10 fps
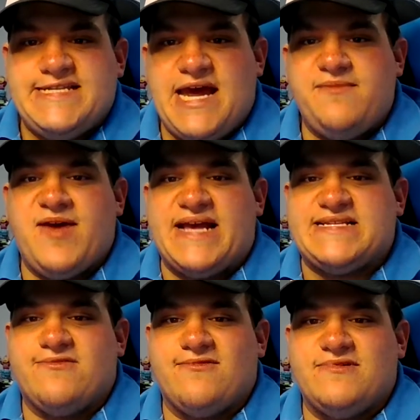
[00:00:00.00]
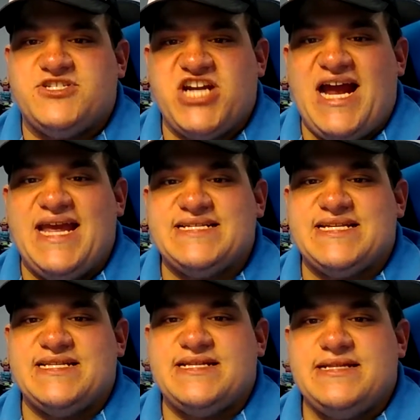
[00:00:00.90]
Diamondbacks at
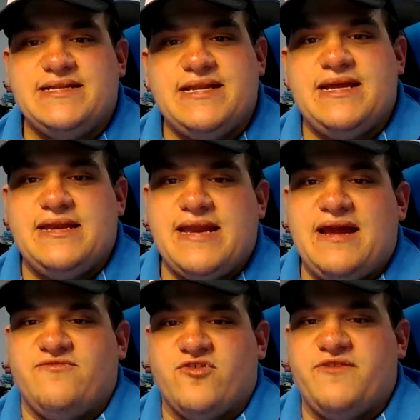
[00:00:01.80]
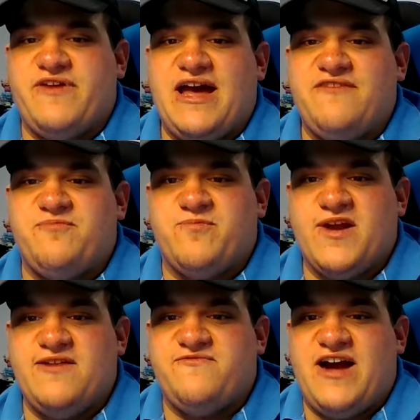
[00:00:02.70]
Giants at 9:45,
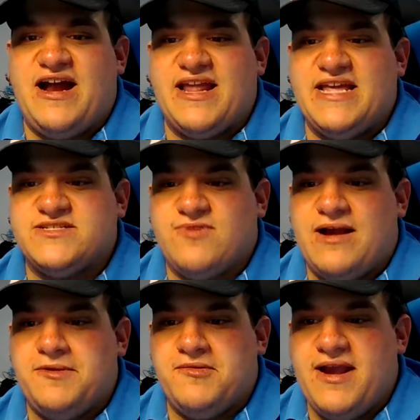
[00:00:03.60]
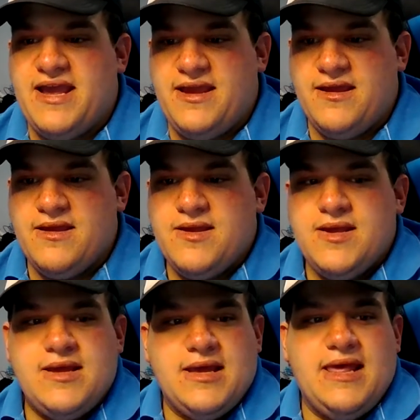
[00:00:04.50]
Brandon Pfaadt against Robbie Ray.
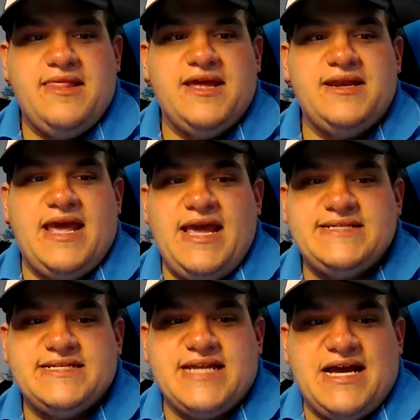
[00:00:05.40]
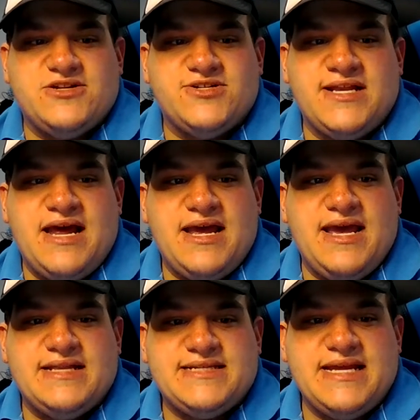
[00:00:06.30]
And then A's at Dodgers
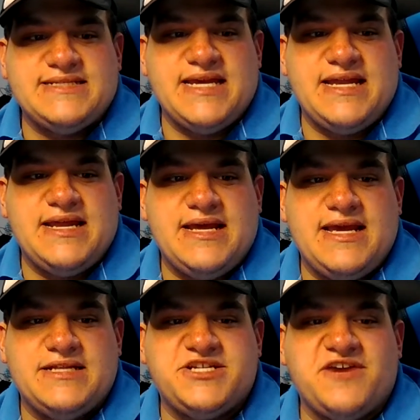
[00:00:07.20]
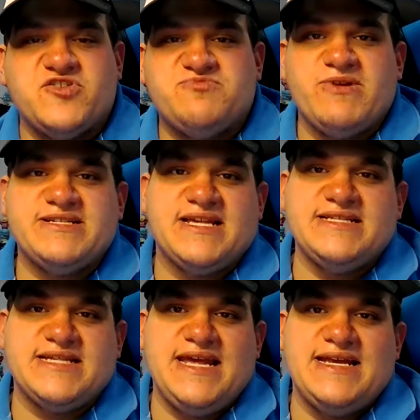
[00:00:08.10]
at 10:10, Jeffrey Springs
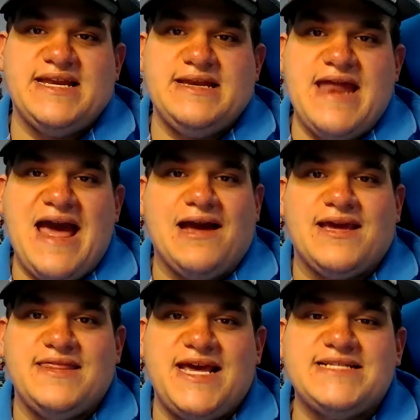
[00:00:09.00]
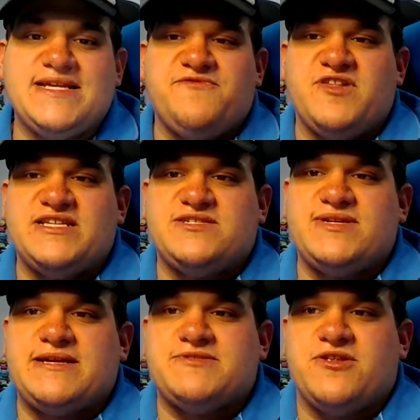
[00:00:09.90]
against Landon Knack. And that's it for this
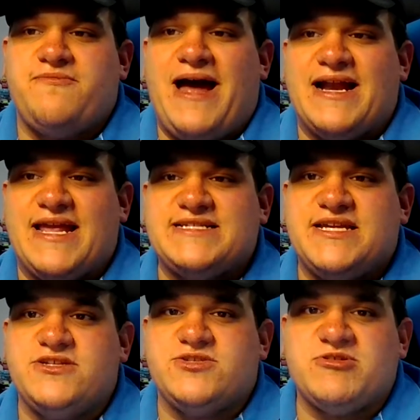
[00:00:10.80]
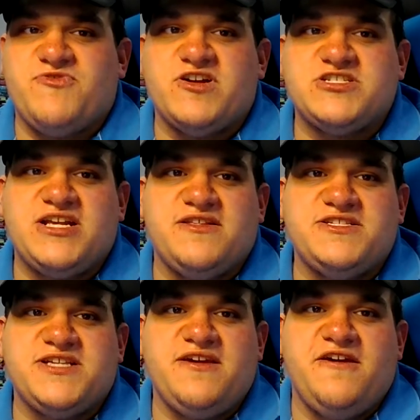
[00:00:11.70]
week's episode of the podcast. Thank you so much for watching and listening.